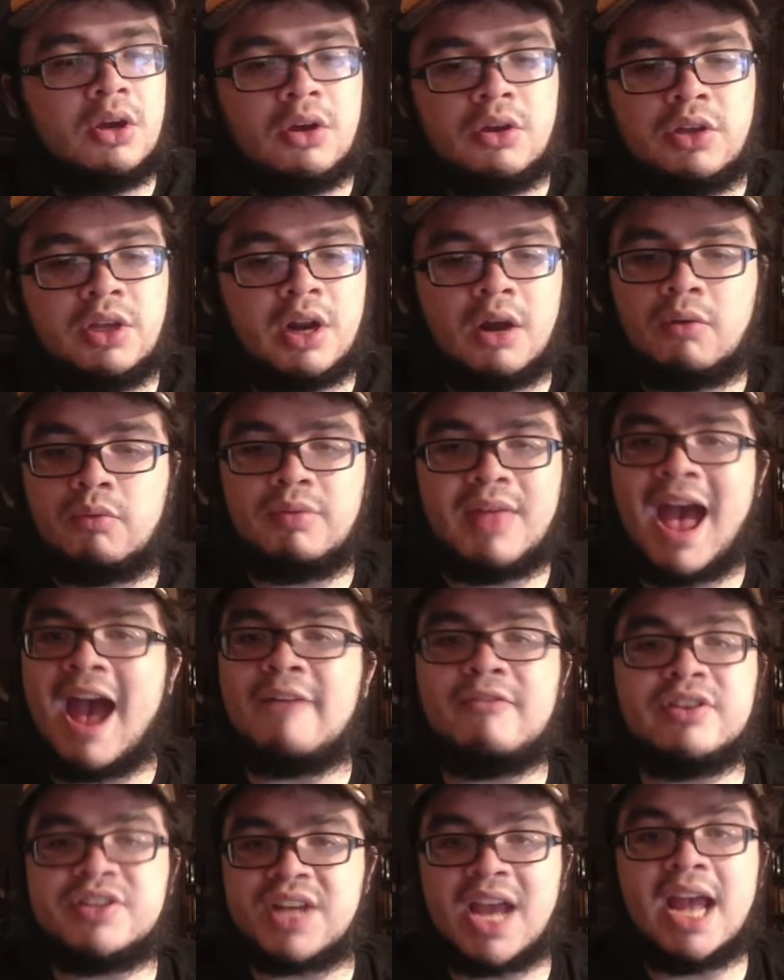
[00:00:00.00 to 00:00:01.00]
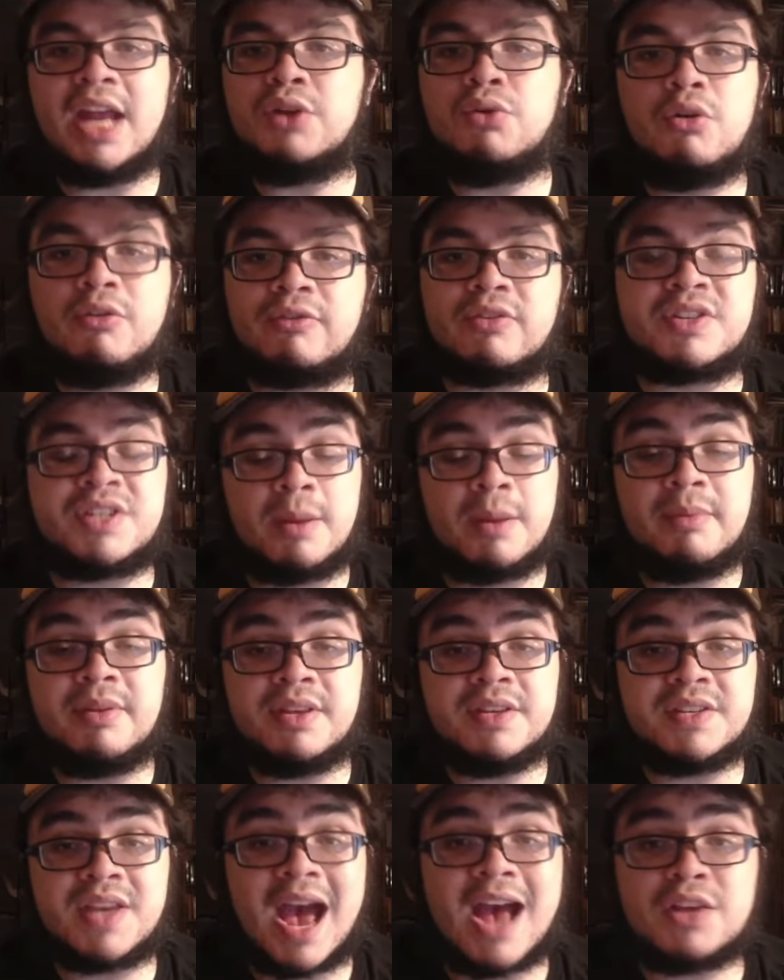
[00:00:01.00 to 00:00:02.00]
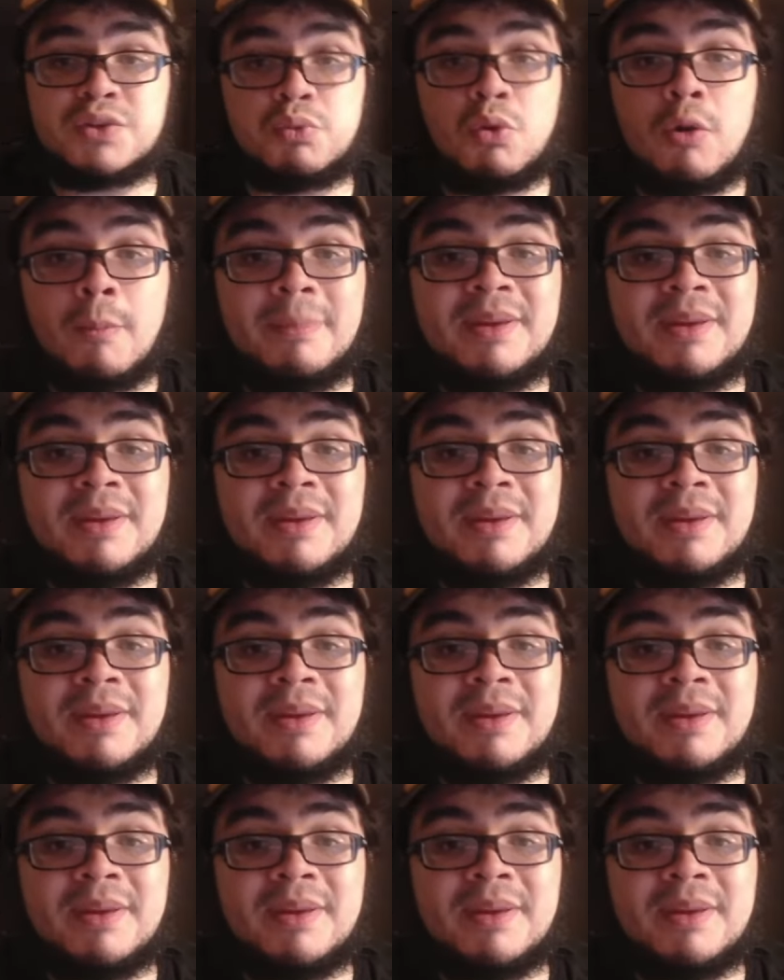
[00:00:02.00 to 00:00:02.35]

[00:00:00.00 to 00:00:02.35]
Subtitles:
you know, the average annual for some of these guys won't